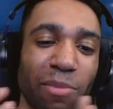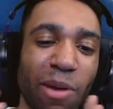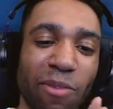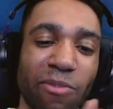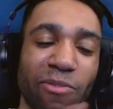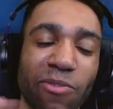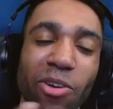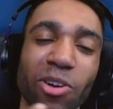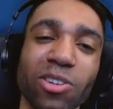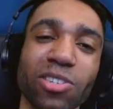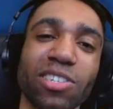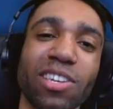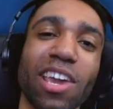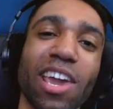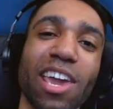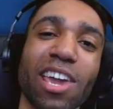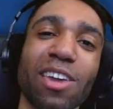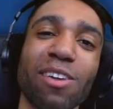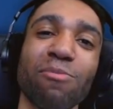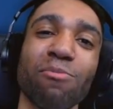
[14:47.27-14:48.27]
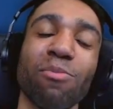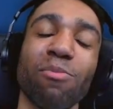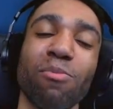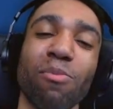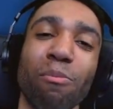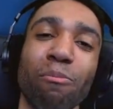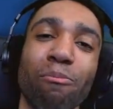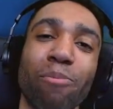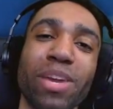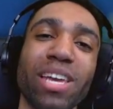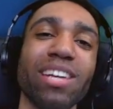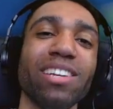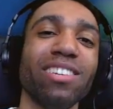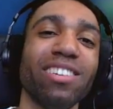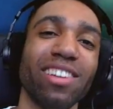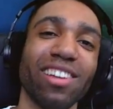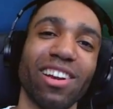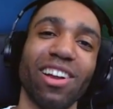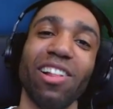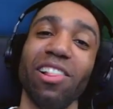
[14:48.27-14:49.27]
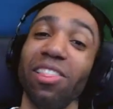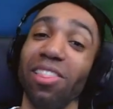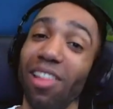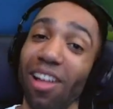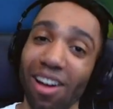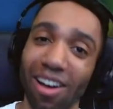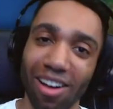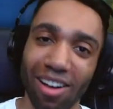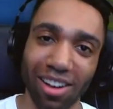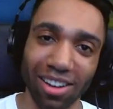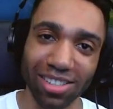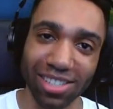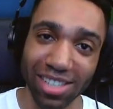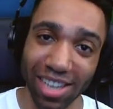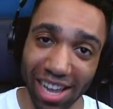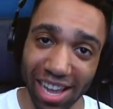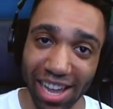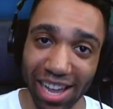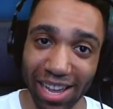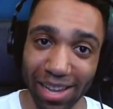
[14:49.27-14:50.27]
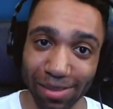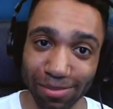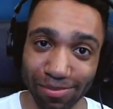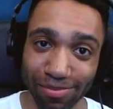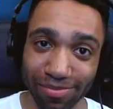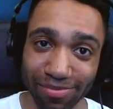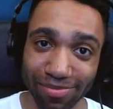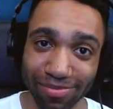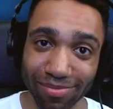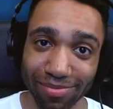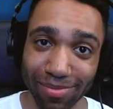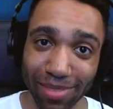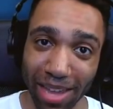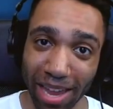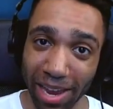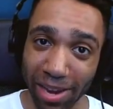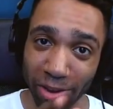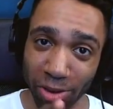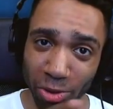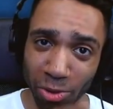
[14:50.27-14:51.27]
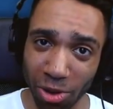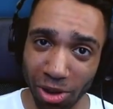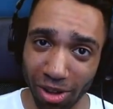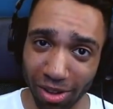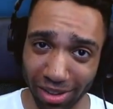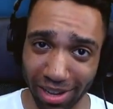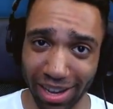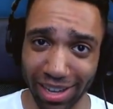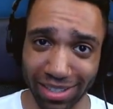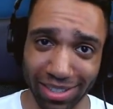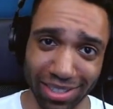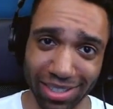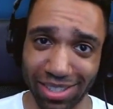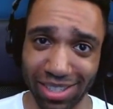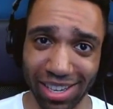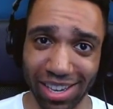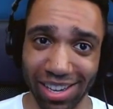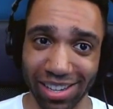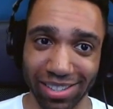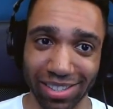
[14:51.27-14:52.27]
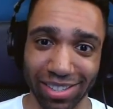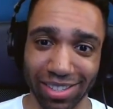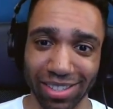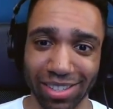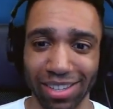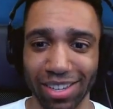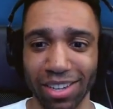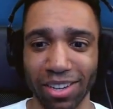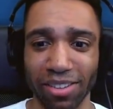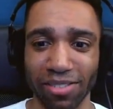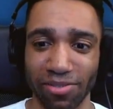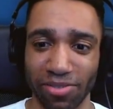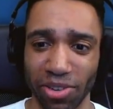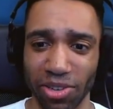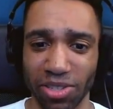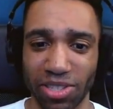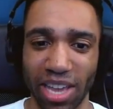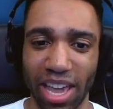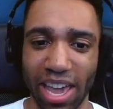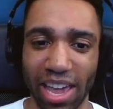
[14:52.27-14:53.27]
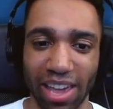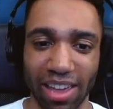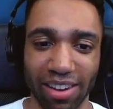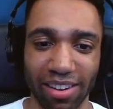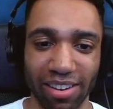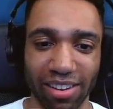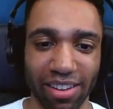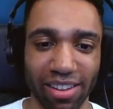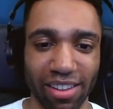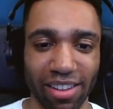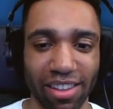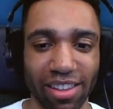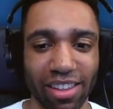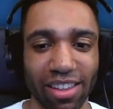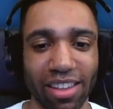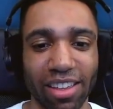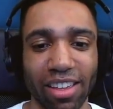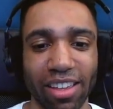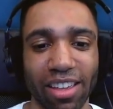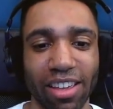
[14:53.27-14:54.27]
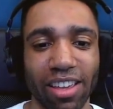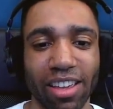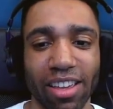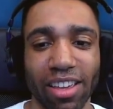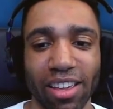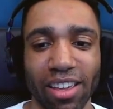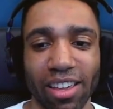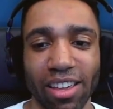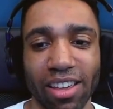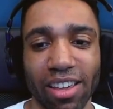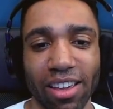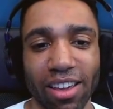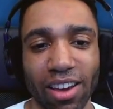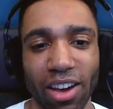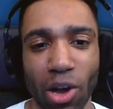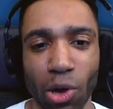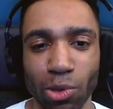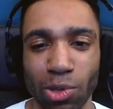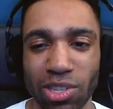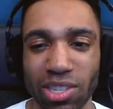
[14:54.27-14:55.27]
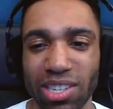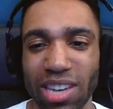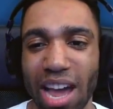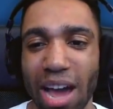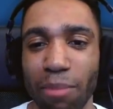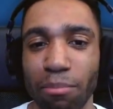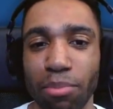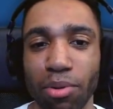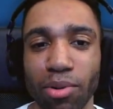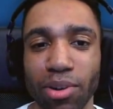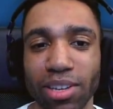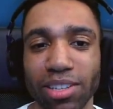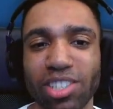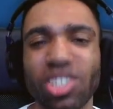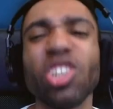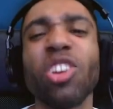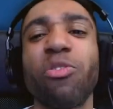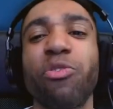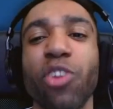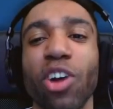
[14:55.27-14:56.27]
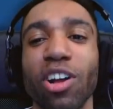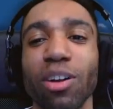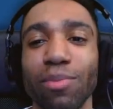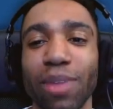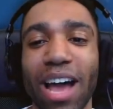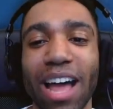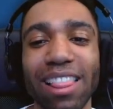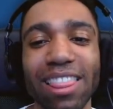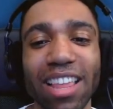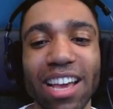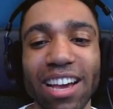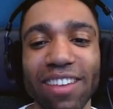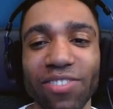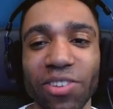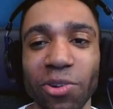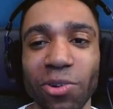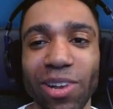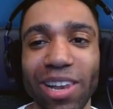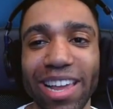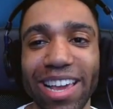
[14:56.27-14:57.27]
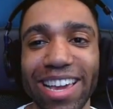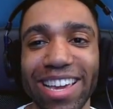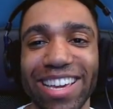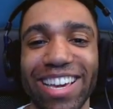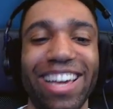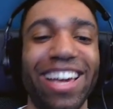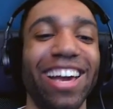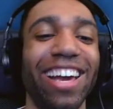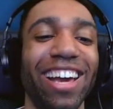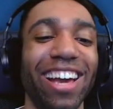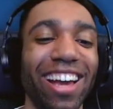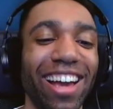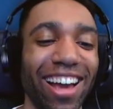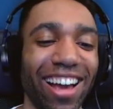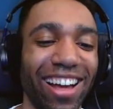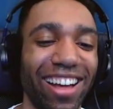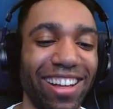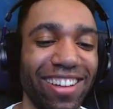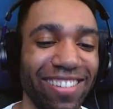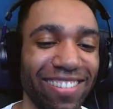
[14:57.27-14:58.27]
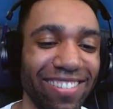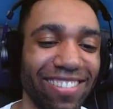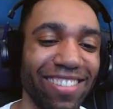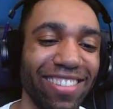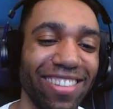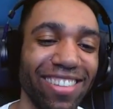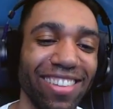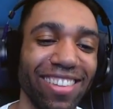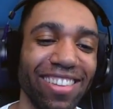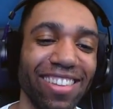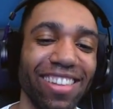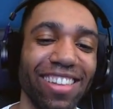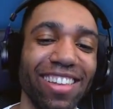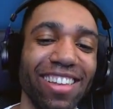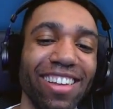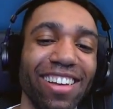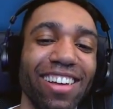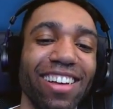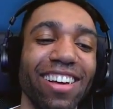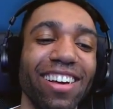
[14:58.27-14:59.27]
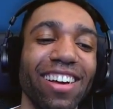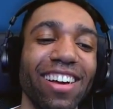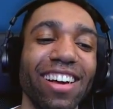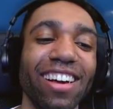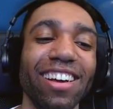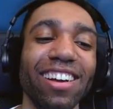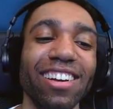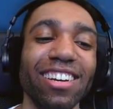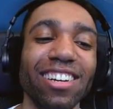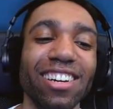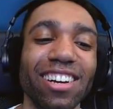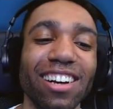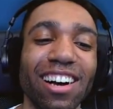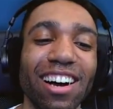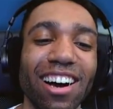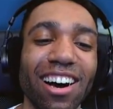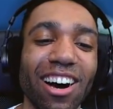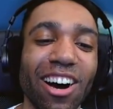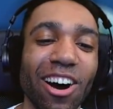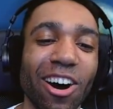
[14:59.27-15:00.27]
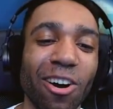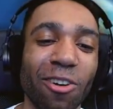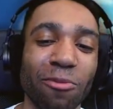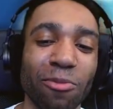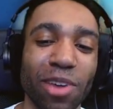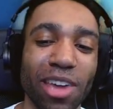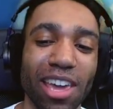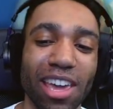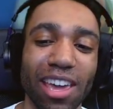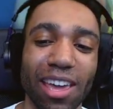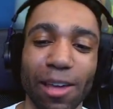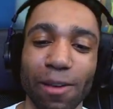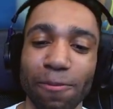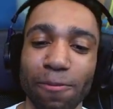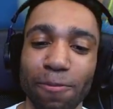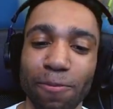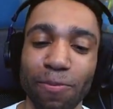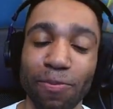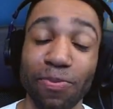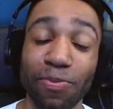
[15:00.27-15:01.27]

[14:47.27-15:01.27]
My first game beaten in a long time. And you all got to see it firsthand. Oh, snot boy. Shut the fuck up. I love you, Link. Oh, man.